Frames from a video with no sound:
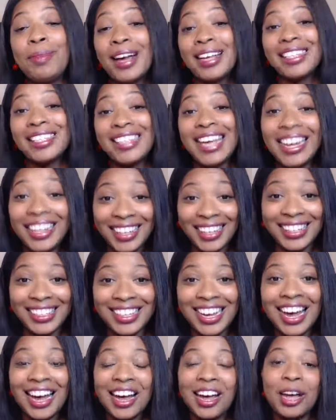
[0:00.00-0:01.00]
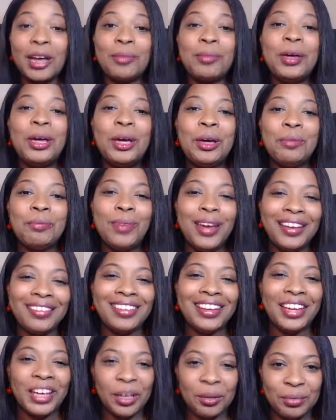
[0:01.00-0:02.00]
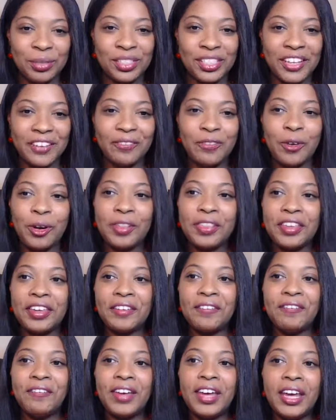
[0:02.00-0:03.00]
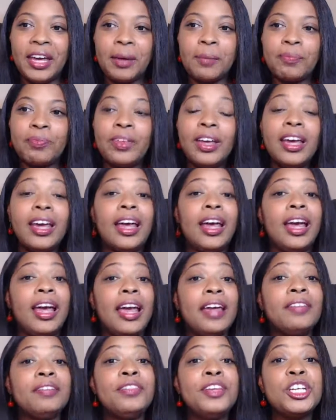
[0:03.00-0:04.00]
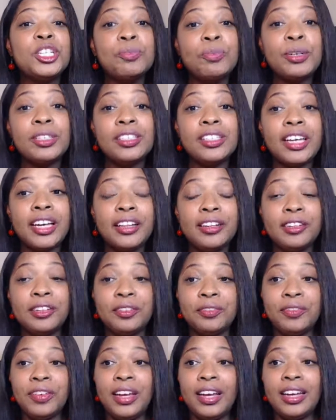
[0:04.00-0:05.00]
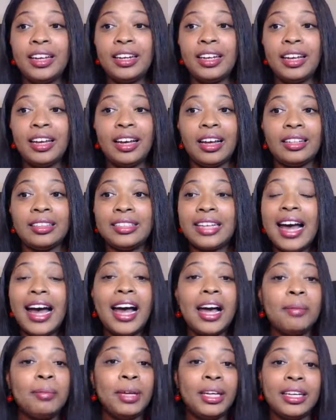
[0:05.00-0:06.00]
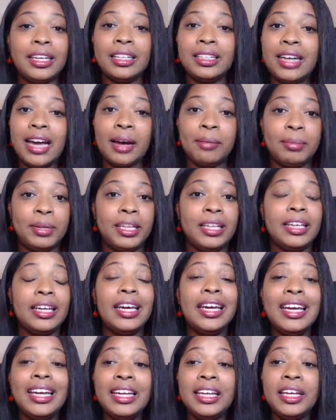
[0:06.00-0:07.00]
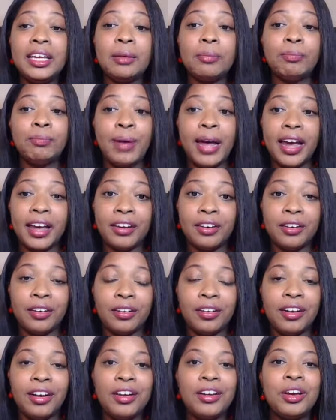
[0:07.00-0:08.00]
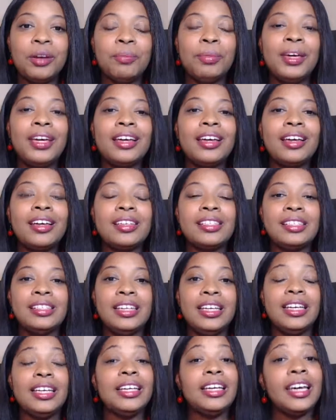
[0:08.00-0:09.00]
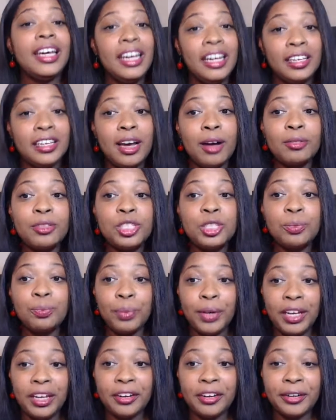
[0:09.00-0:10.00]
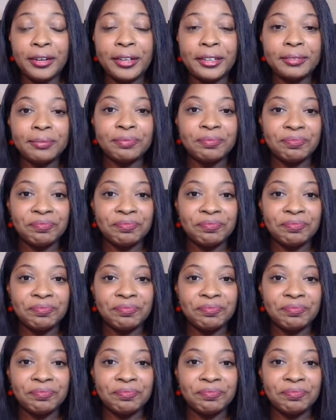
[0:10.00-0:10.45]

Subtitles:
my 2nd time being the MC for the event. And this particular event, timing could not be any better because the keynote speaker